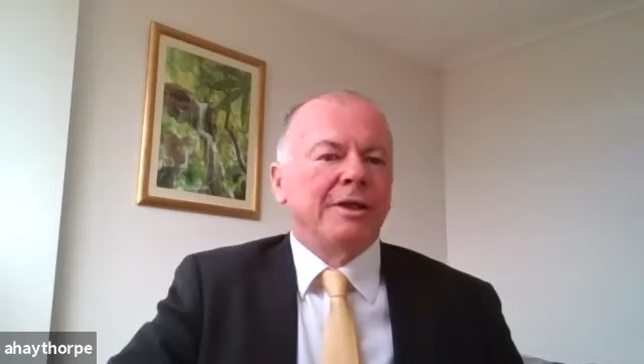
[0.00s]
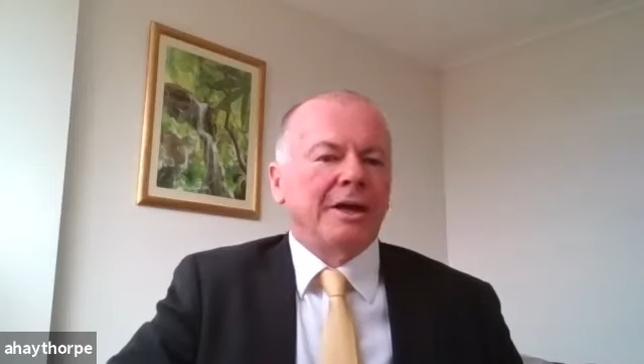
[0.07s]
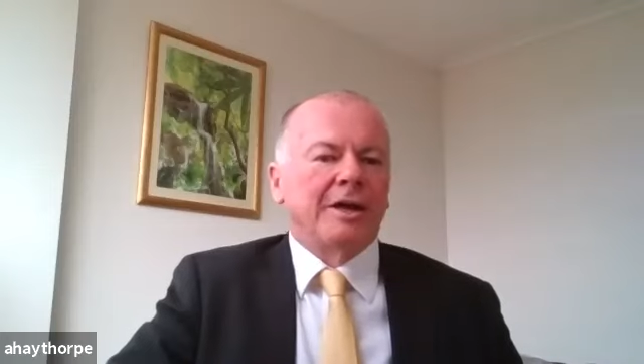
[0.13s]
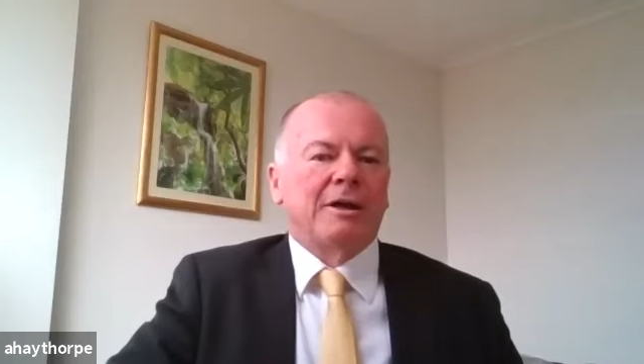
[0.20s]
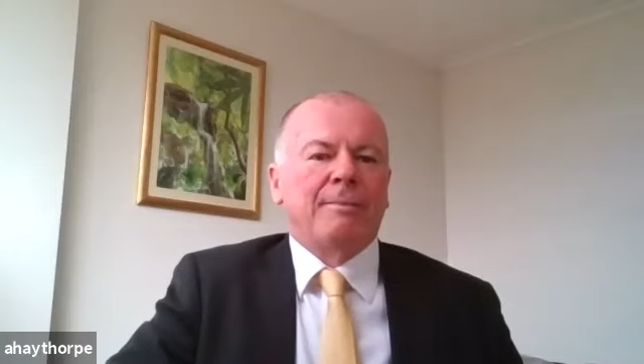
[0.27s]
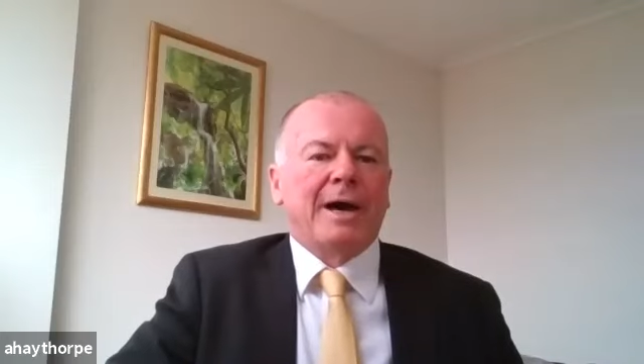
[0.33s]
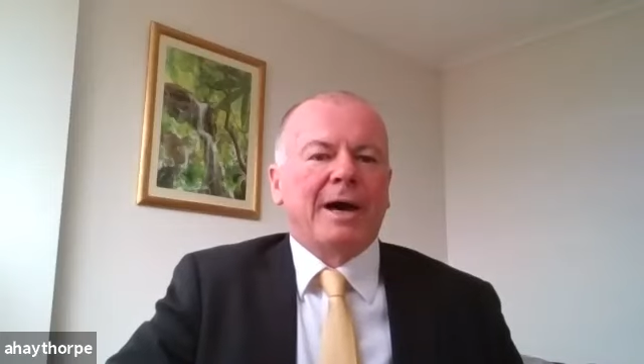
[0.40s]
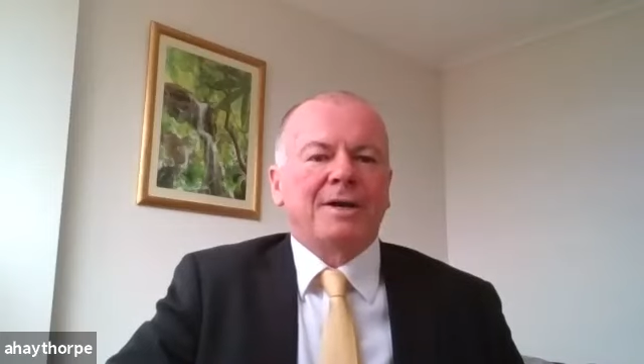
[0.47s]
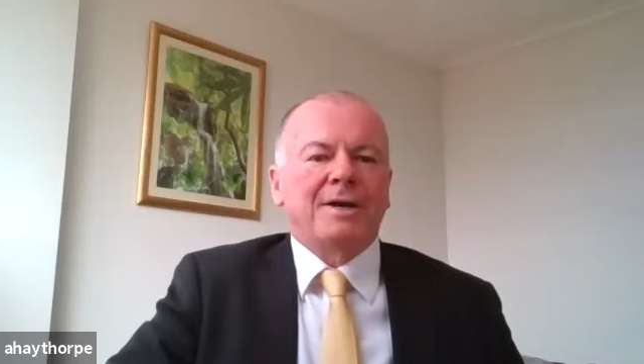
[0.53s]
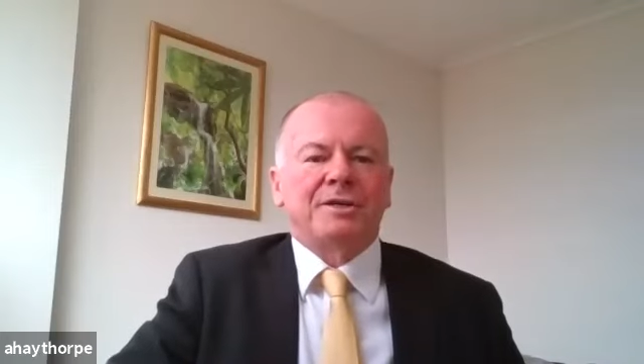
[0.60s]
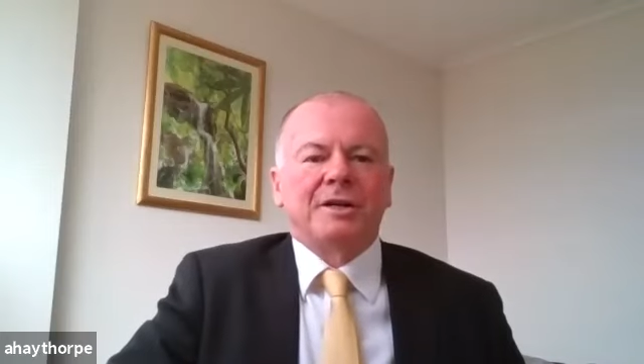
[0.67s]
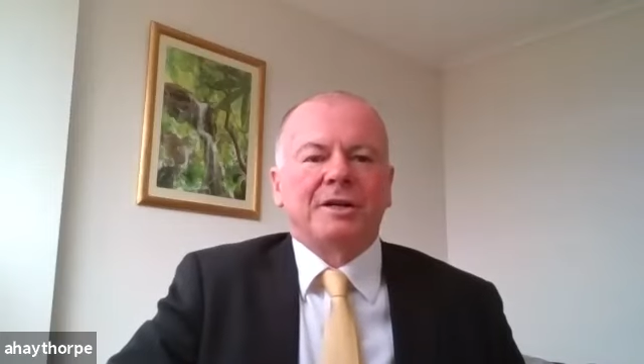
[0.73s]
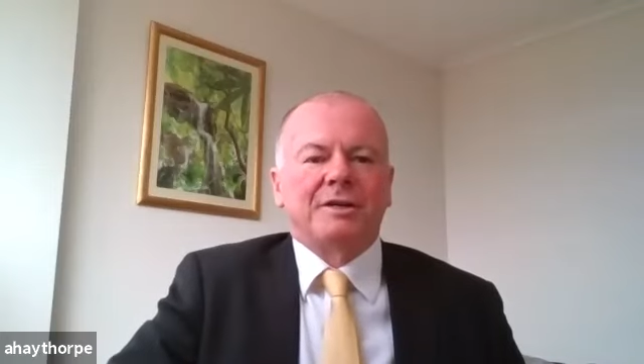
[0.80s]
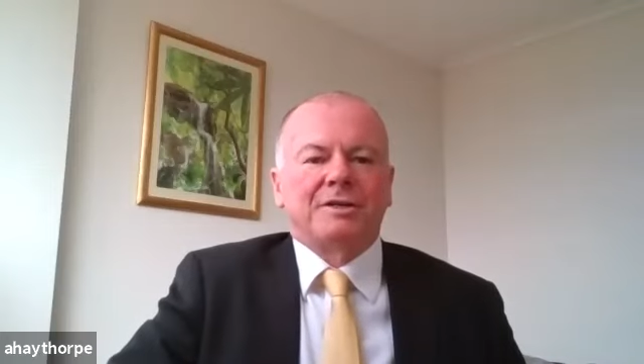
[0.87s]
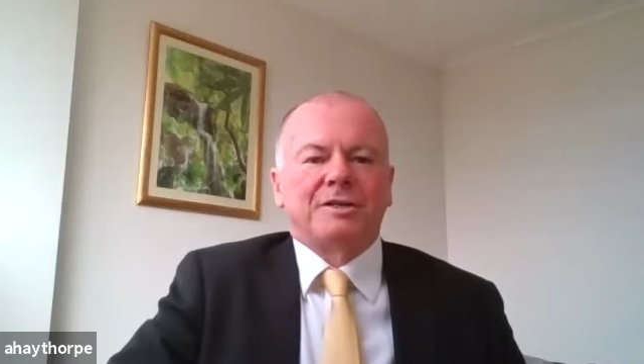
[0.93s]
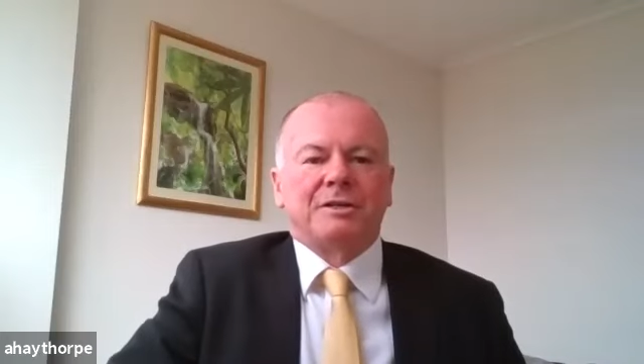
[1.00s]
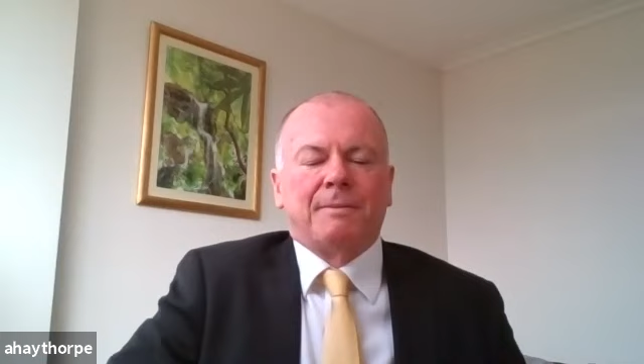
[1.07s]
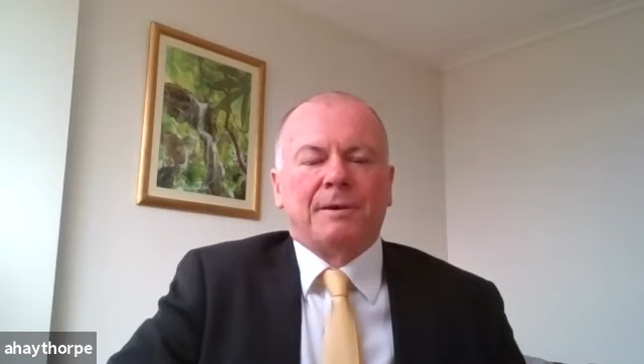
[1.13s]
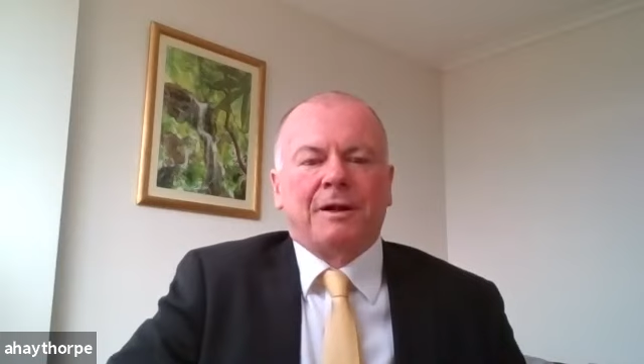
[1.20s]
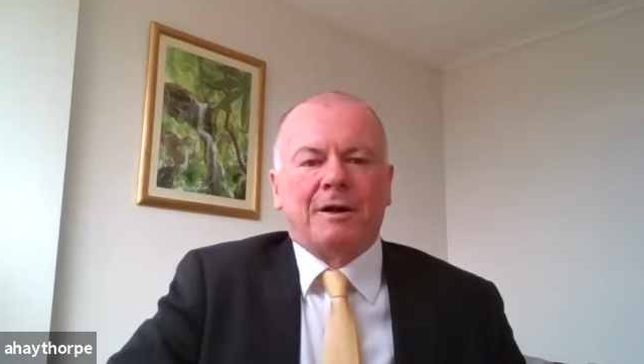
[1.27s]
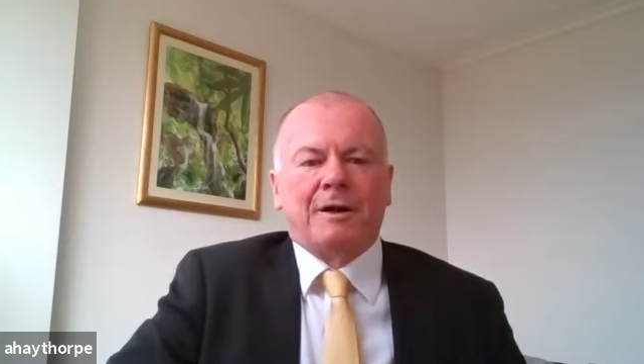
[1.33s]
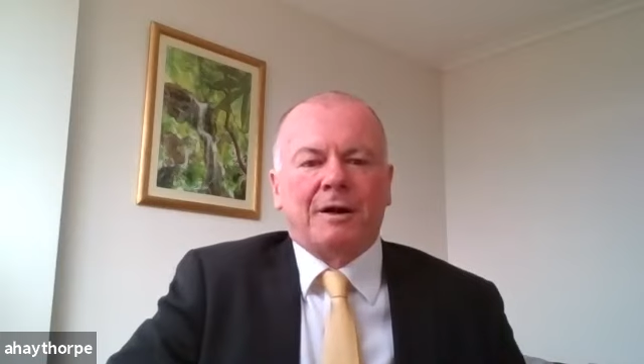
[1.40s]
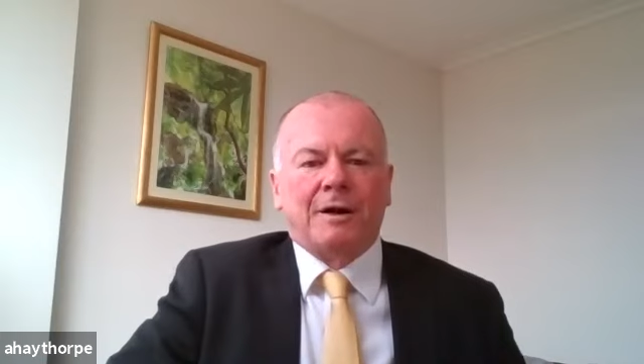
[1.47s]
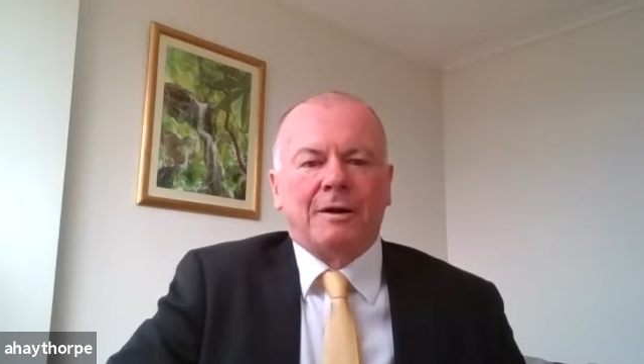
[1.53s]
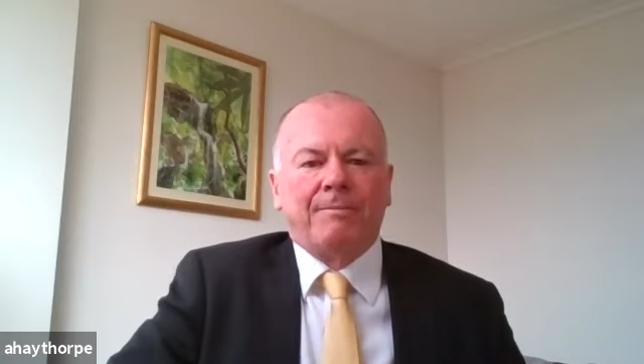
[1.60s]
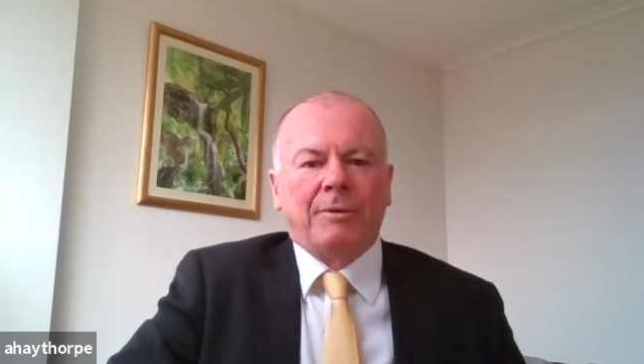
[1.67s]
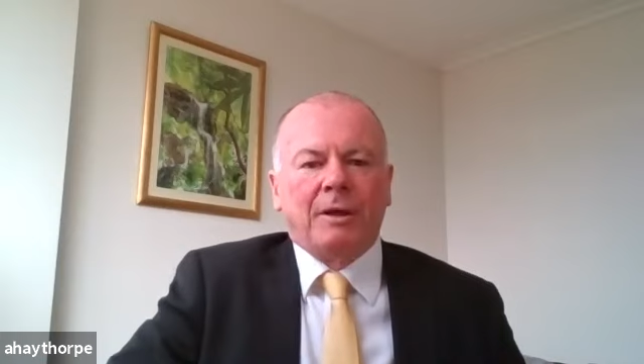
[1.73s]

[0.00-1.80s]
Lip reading: their capacity to supply.